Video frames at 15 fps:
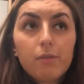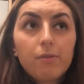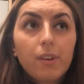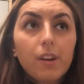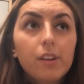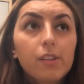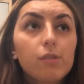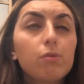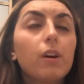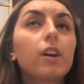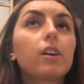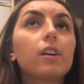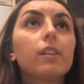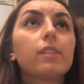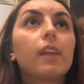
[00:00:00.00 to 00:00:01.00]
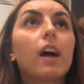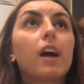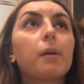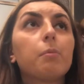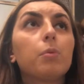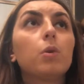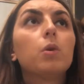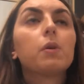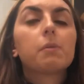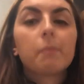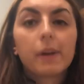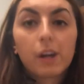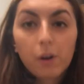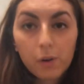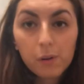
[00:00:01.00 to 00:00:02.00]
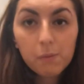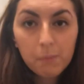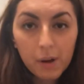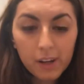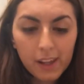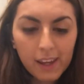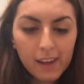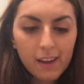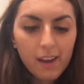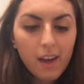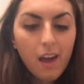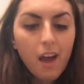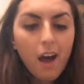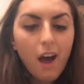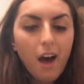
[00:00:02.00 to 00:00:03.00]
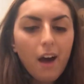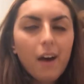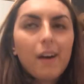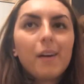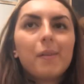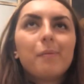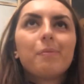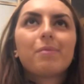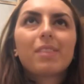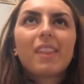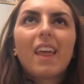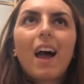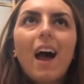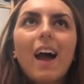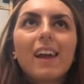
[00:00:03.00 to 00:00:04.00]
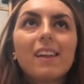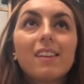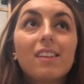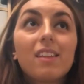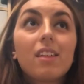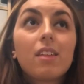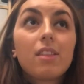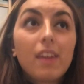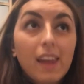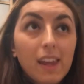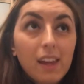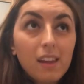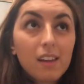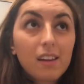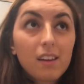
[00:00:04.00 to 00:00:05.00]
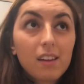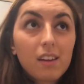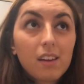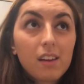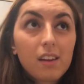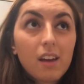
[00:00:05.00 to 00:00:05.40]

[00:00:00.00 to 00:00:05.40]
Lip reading: First record that I bought with my own money. I think